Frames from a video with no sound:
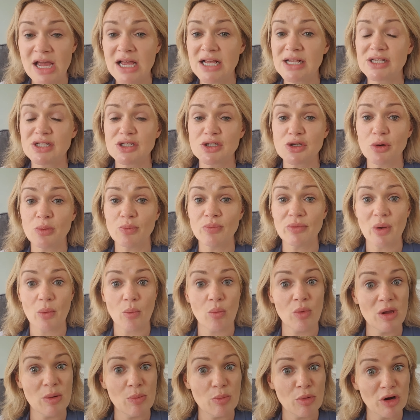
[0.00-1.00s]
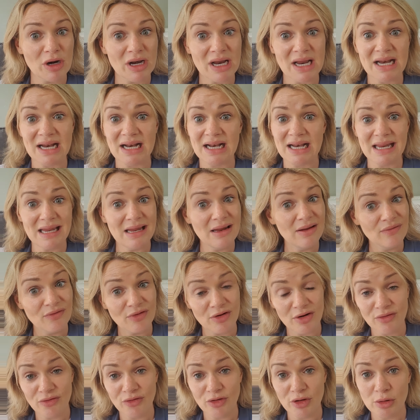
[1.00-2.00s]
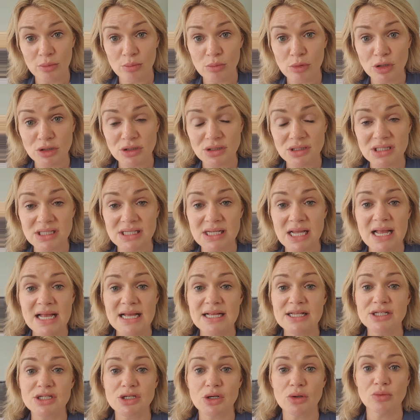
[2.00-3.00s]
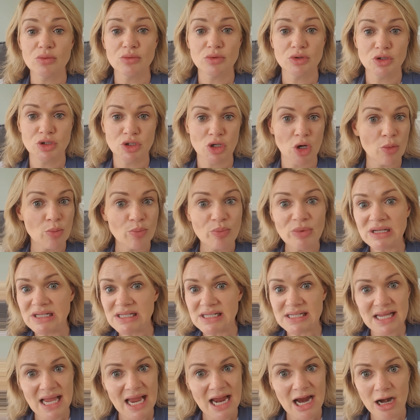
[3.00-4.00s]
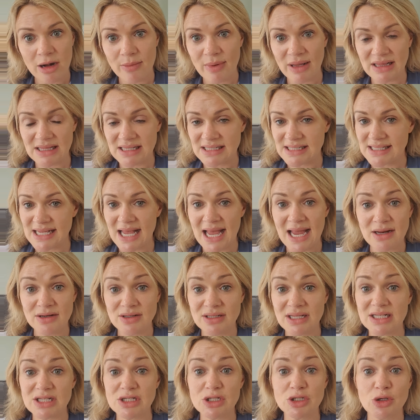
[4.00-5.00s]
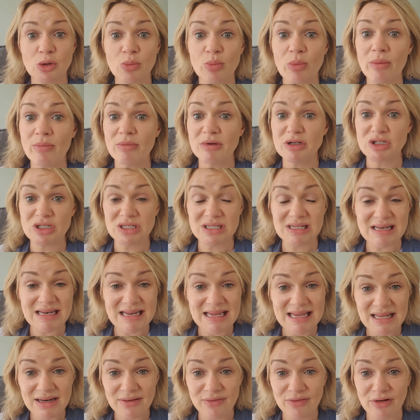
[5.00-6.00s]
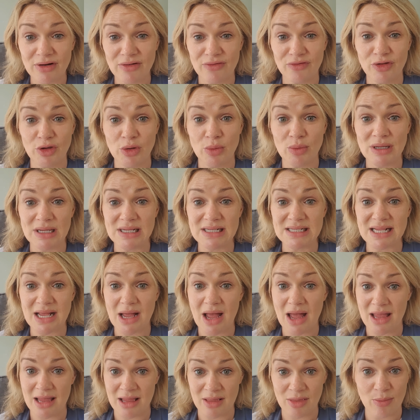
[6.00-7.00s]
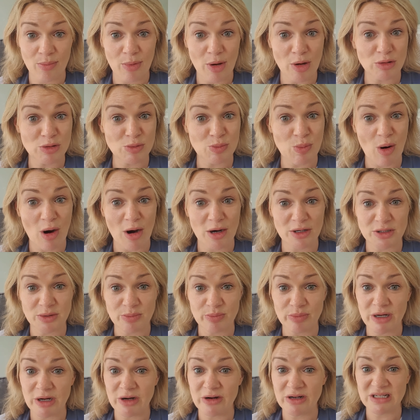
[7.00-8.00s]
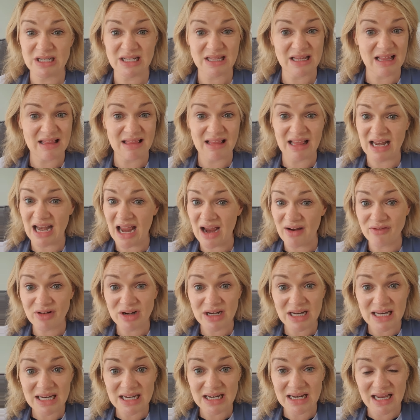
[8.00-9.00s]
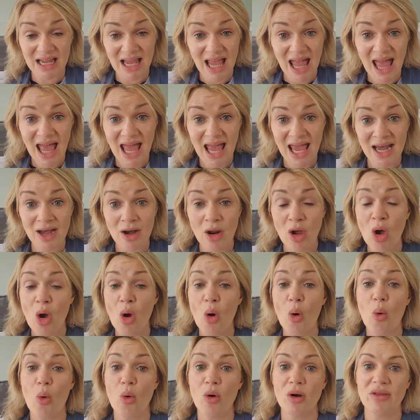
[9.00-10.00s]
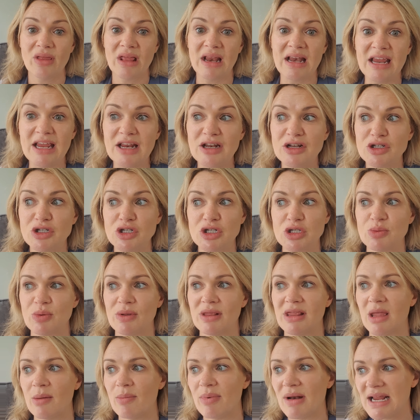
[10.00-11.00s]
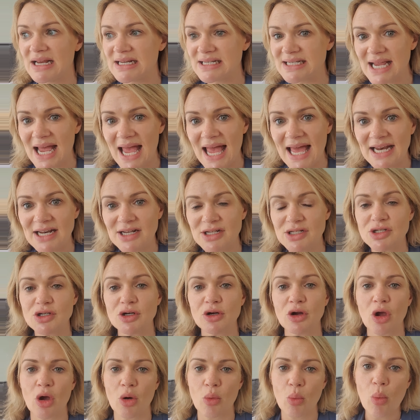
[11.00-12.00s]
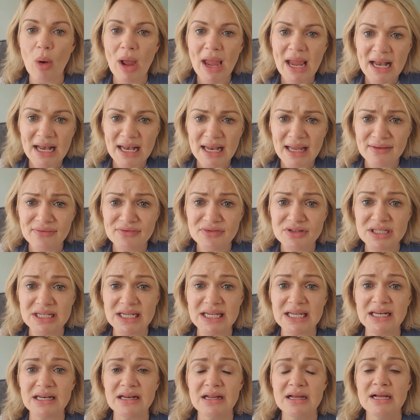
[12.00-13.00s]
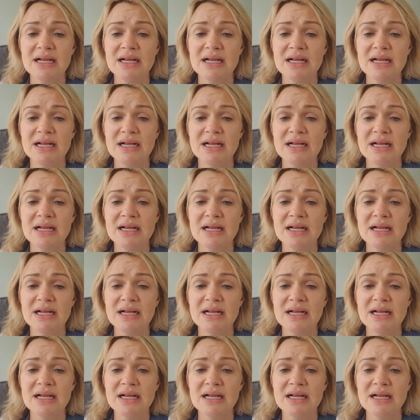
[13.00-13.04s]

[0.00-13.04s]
Some that we put in and leave for a few months. So don't be scared about the sound of that. Some women just need it for a few weeks in the postpartum period and then they never need it again, or they need it just when they play tennis or go weightlifting.